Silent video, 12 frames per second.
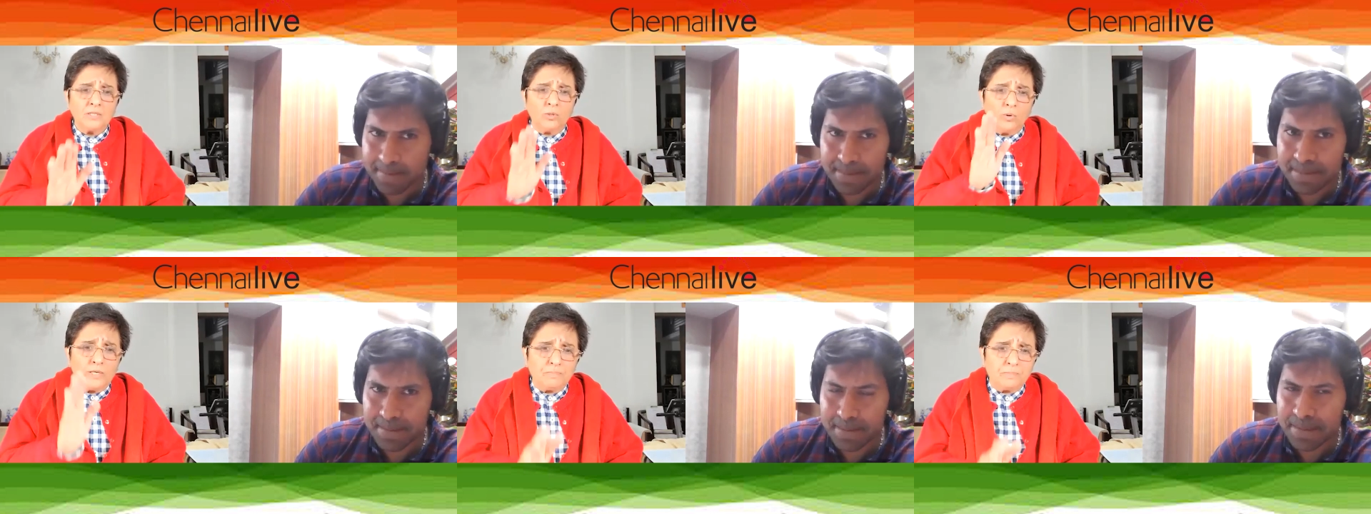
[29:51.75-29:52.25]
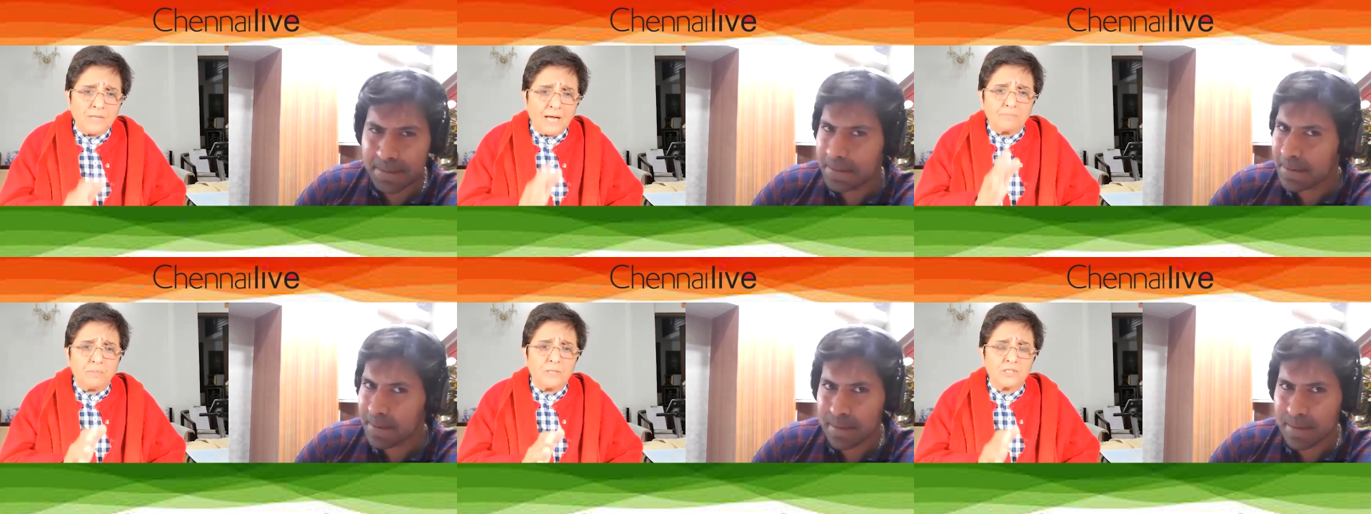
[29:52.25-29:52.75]
Speaker 1: The only
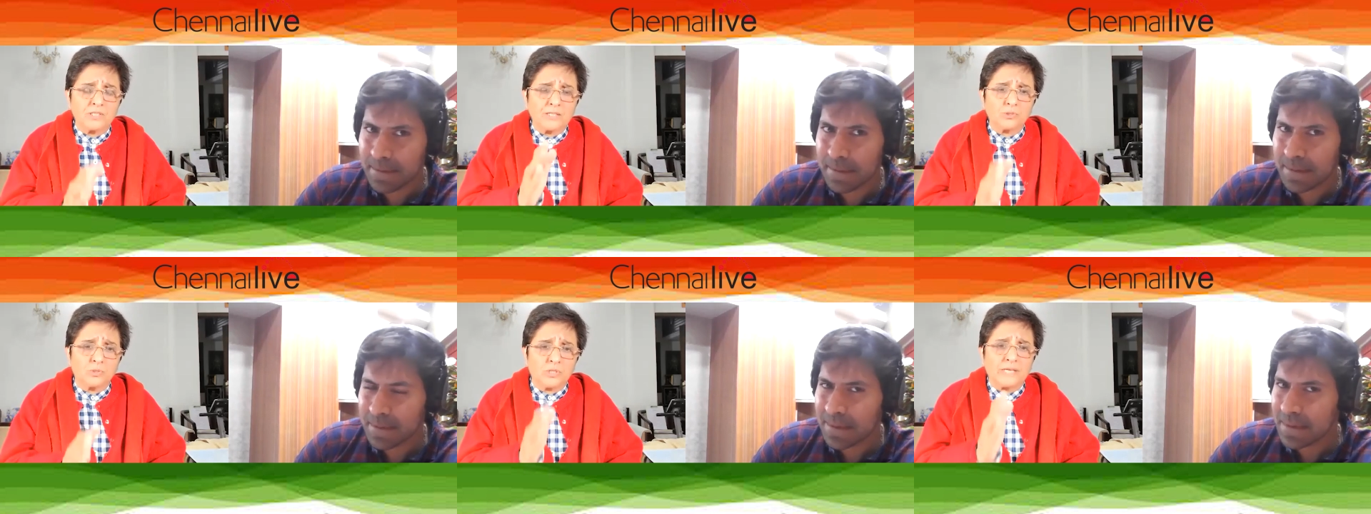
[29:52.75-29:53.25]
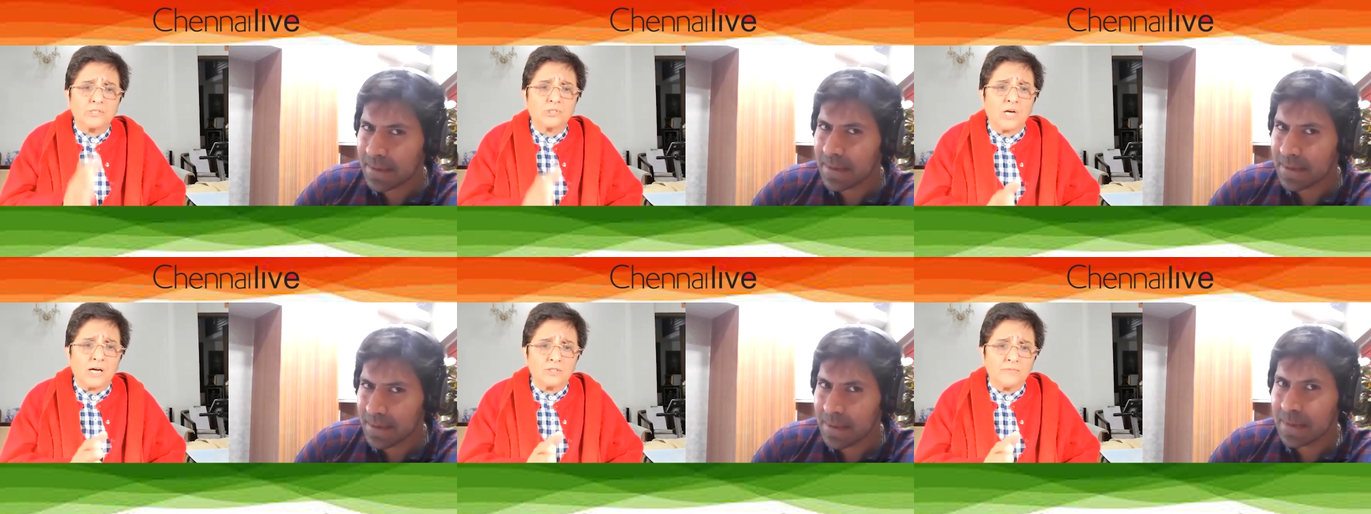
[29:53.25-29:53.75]
that person has to
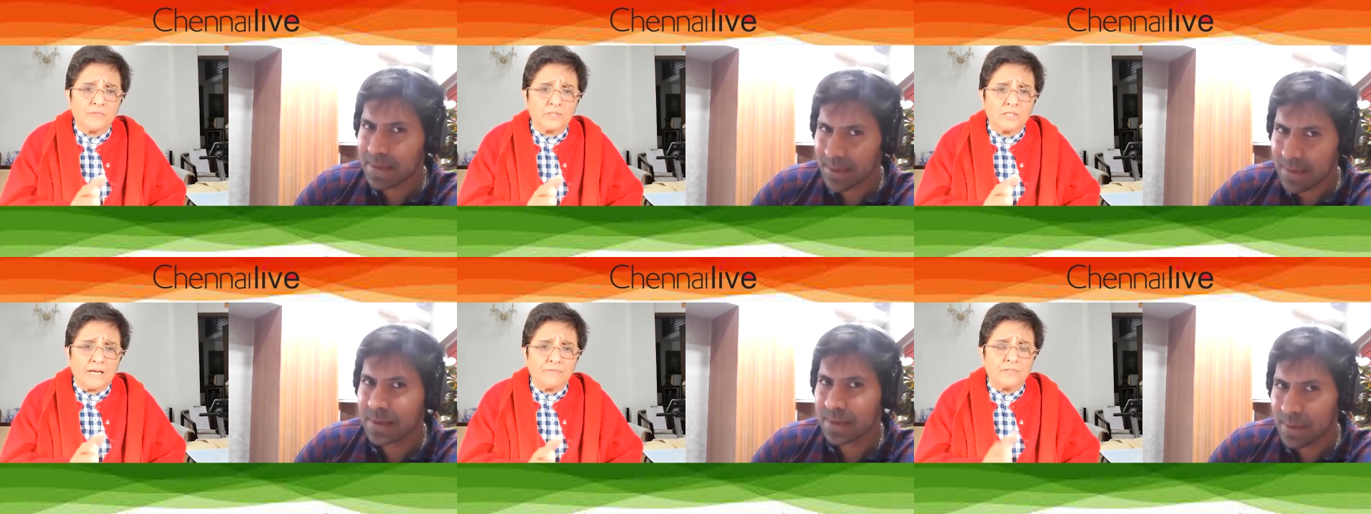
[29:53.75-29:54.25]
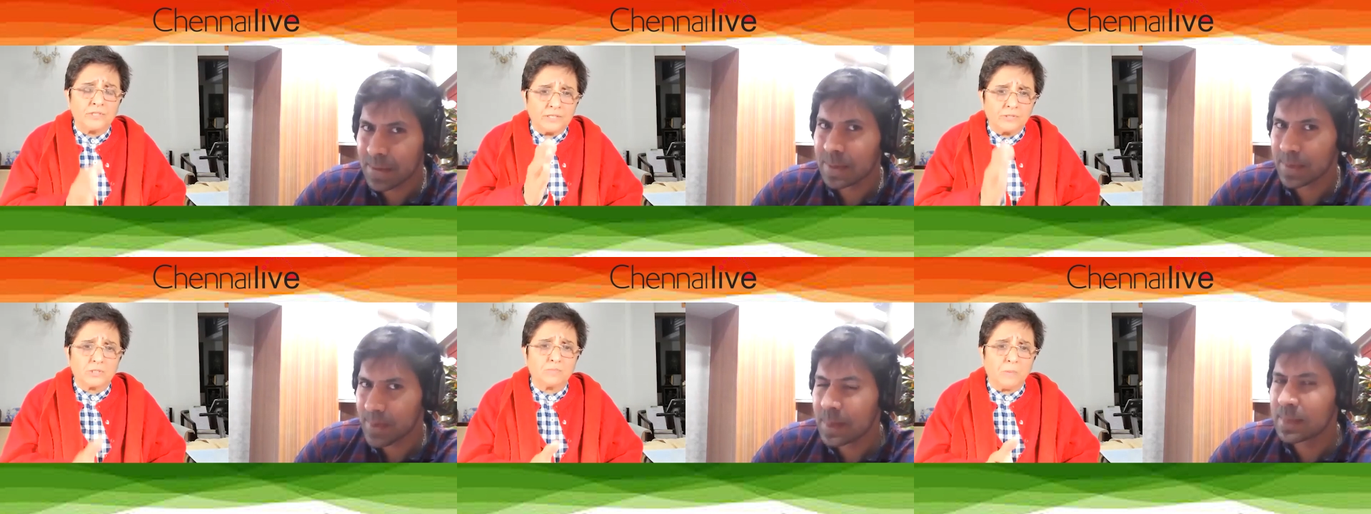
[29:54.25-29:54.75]
take charge of his life and
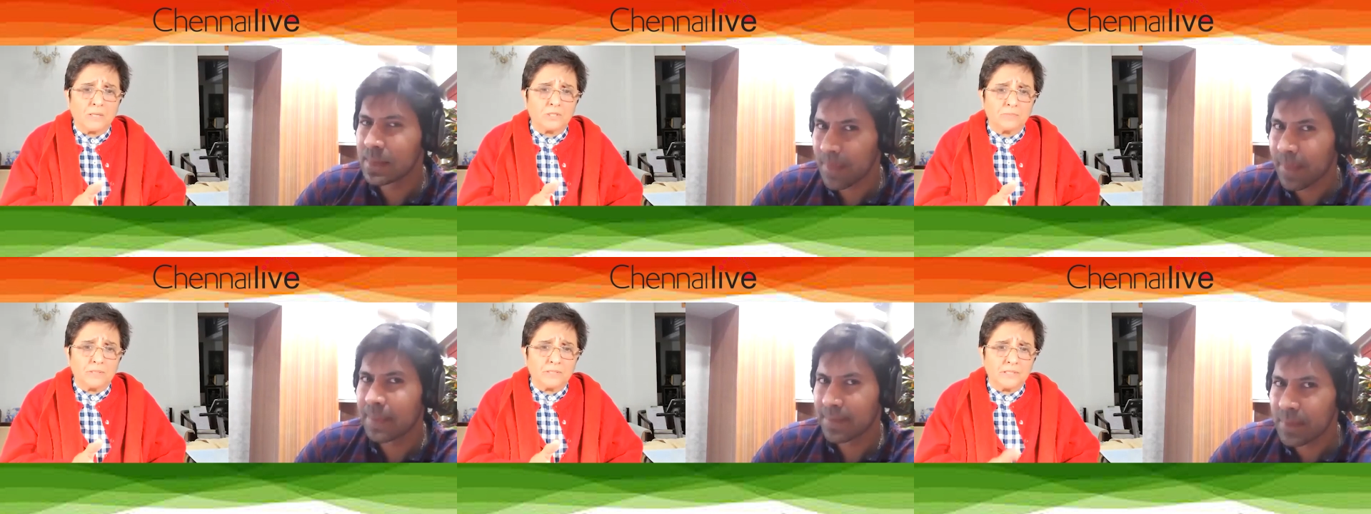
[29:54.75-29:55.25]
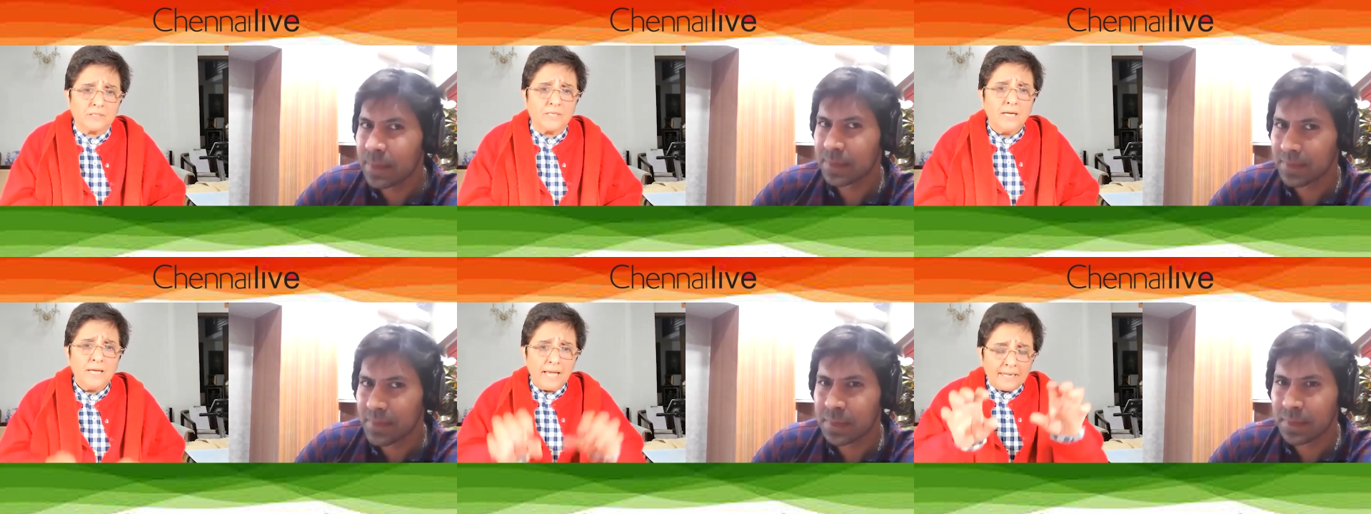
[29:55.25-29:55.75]
take responsibilities